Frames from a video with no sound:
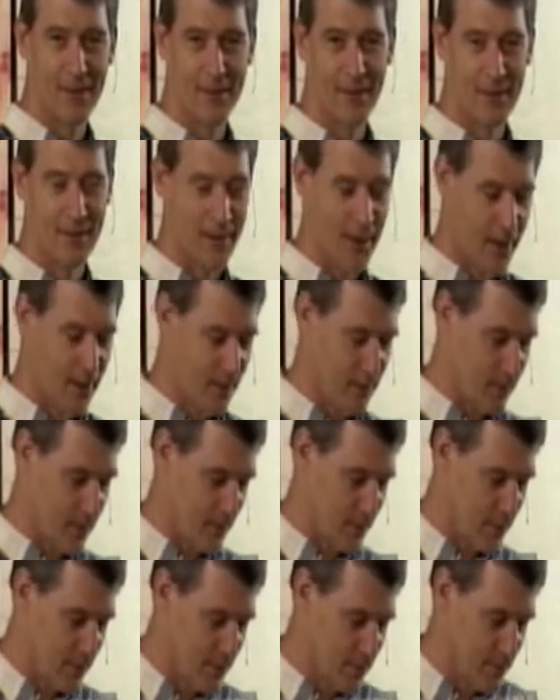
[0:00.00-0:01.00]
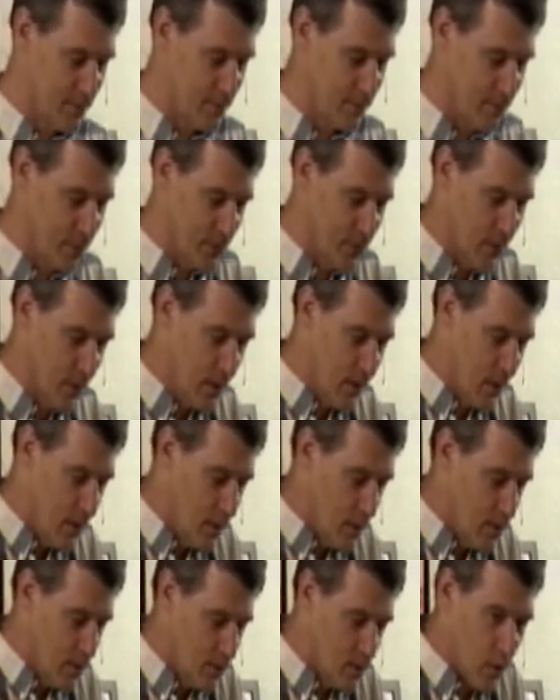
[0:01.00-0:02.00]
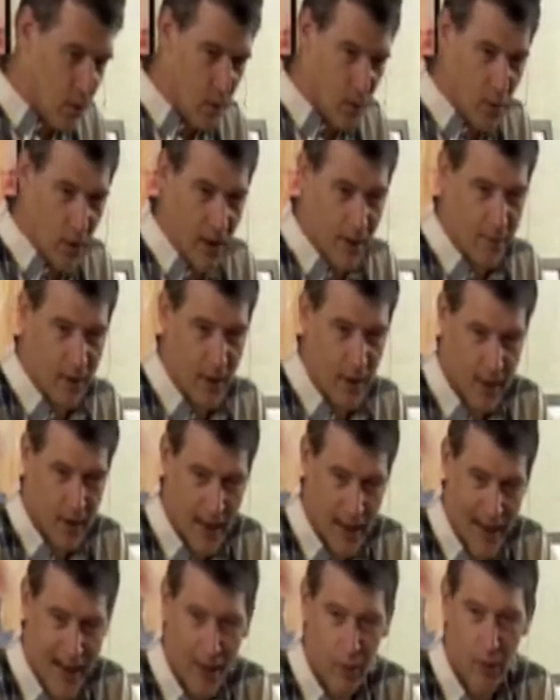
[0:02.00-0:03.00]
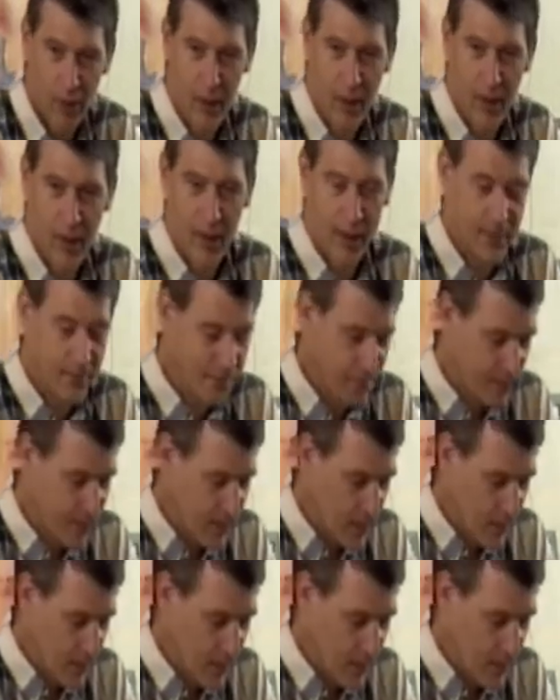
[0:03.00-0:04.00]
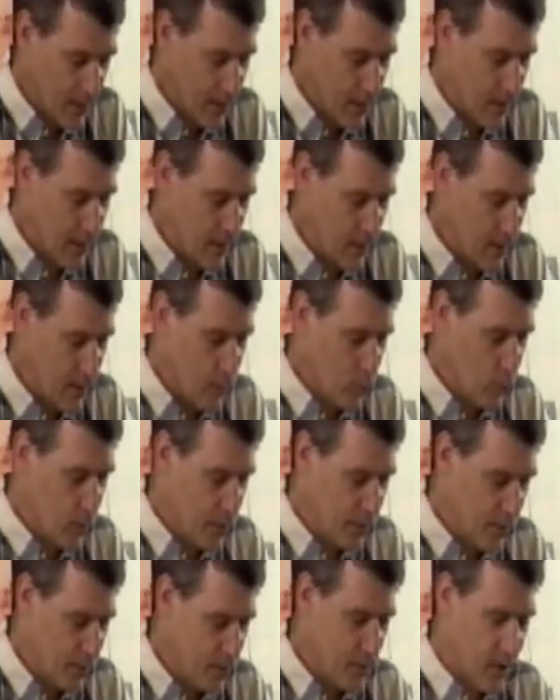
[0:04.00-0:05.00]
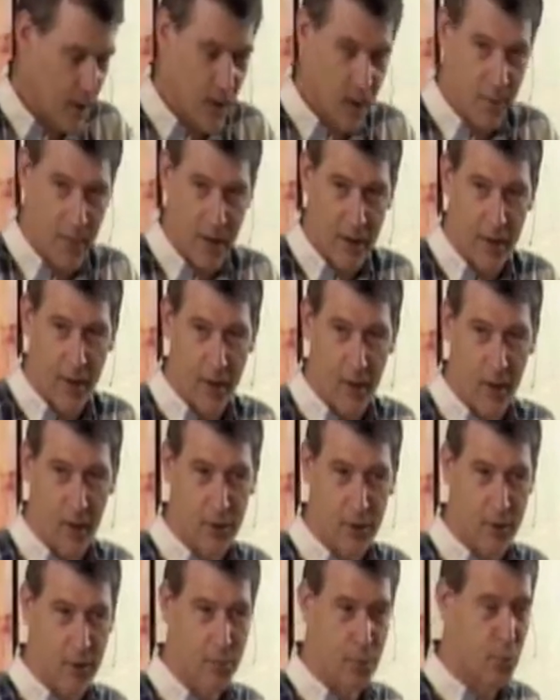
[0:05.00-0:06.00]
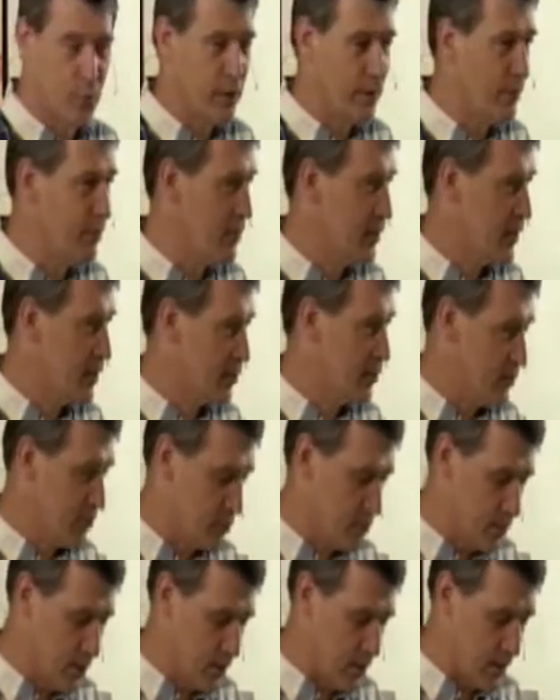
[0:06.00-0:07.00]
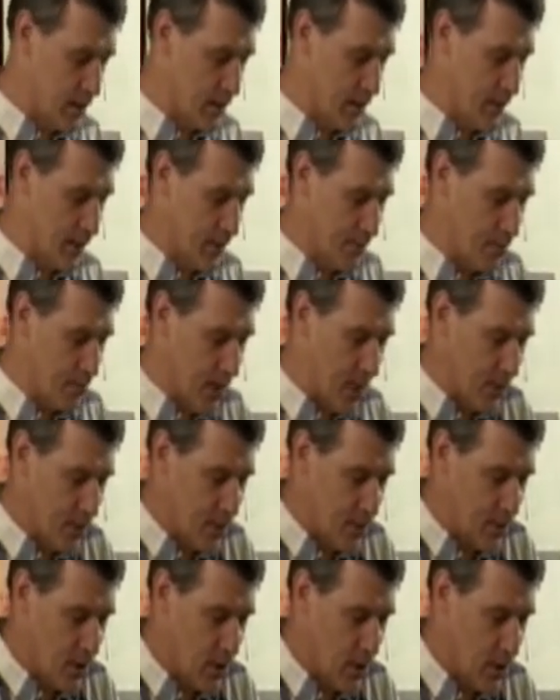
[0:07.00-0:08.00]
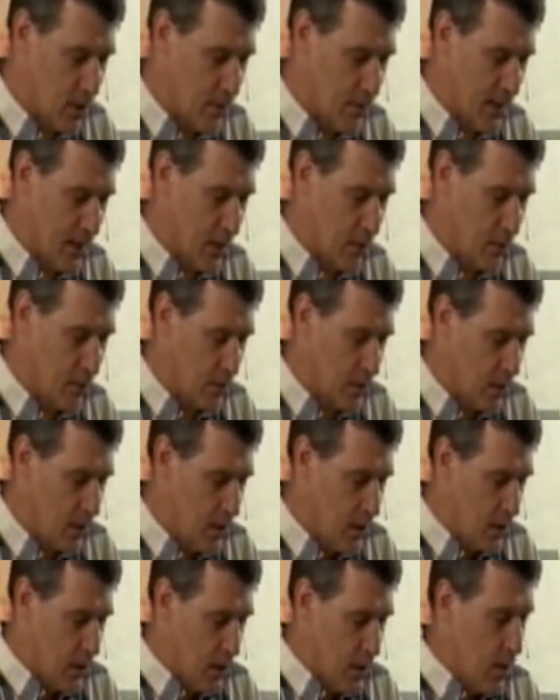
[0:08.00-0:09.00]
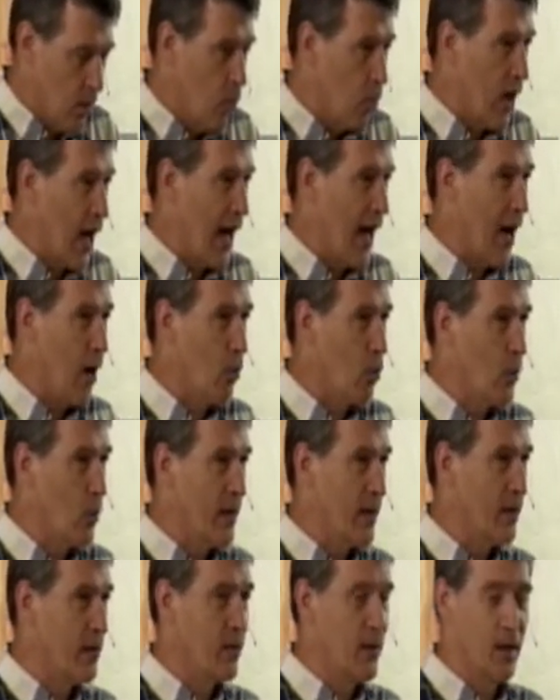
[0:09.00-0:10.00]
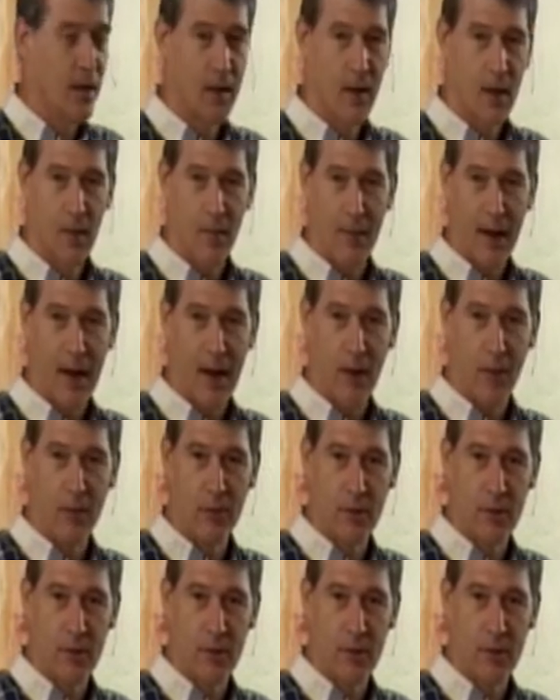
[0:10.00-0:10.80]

say the least. So I've got an outline. What I'm going to talk about here, I'll just briefly go through it. I'm going to talk about how we think about